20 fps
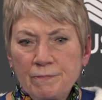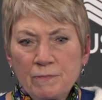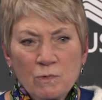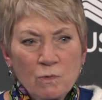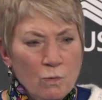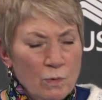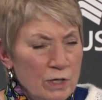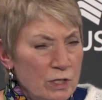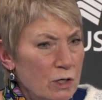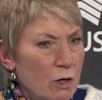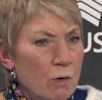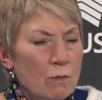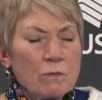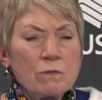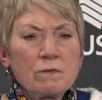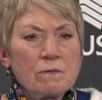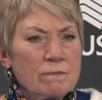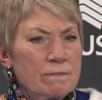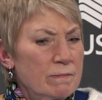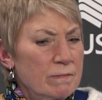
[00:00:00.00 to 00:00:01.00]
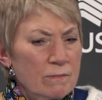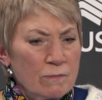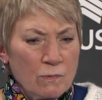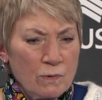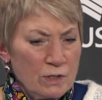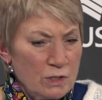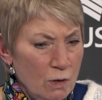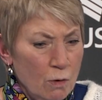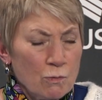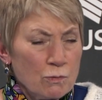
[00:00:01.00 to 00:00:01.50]
we
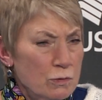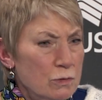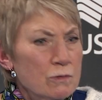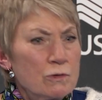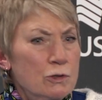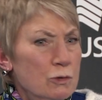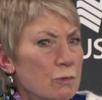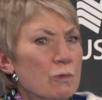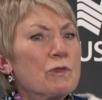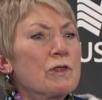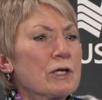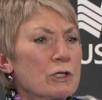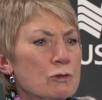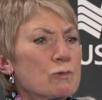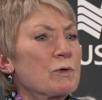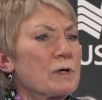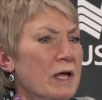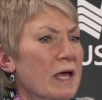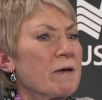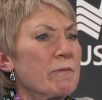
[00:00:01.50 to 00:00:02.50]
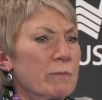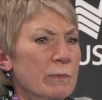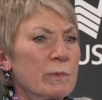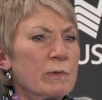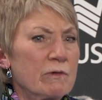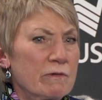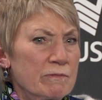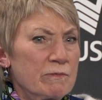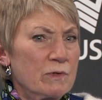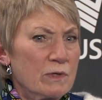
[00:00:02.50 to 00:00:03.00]
don't do things we're
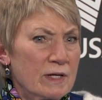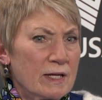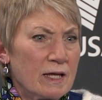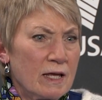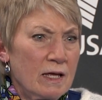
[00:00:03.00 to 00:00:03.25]
capable of doing.